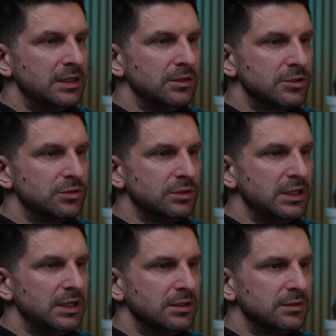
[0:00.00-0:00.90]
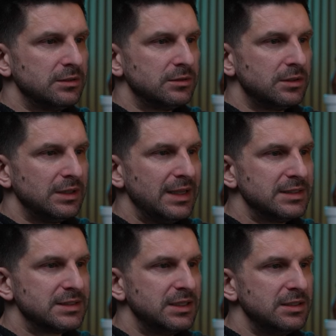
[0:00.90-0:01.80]
And here is the landscape
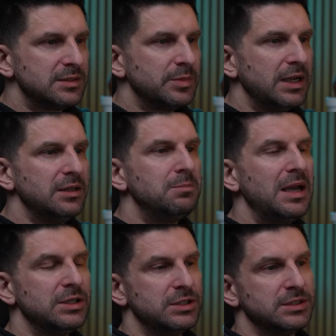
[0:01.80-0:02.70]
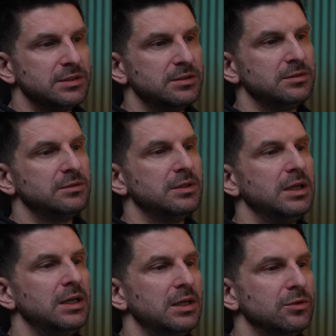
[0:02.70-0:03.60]
spline meshes.
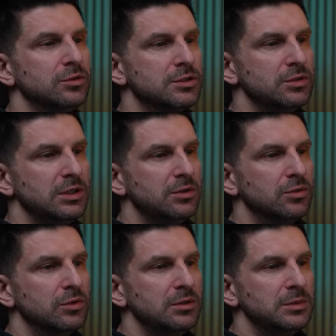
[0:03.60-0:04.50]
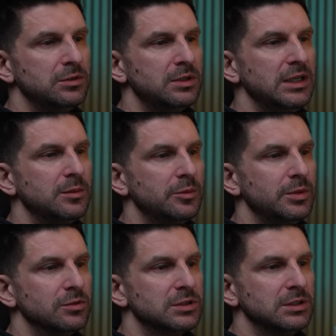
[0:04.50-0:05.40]
Here it shows 0, we add a
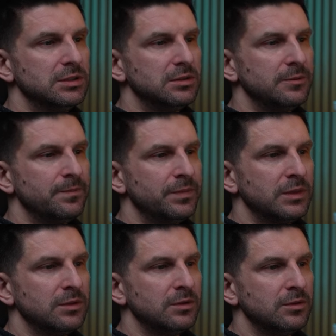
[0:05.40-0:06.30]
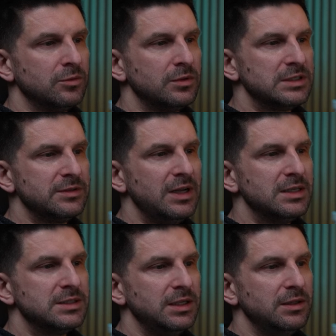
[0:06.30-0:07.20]
plus sign, and an index 0
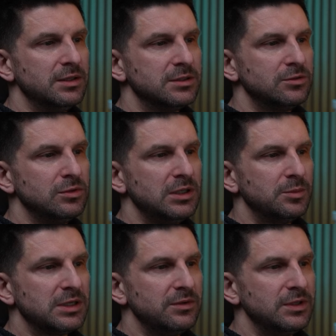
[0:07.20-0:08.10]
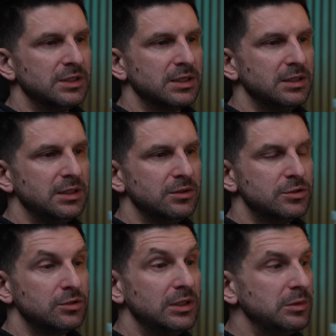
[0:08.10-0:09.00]
appears here. We need to open it,
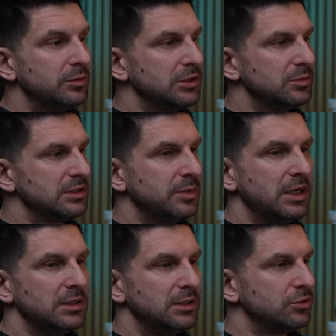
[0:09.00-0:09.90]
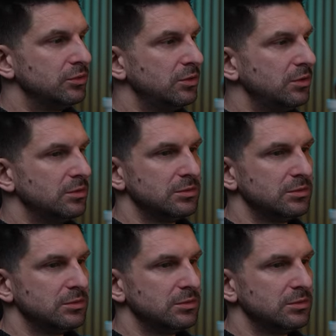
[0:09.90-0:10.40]
and here we can insert our road.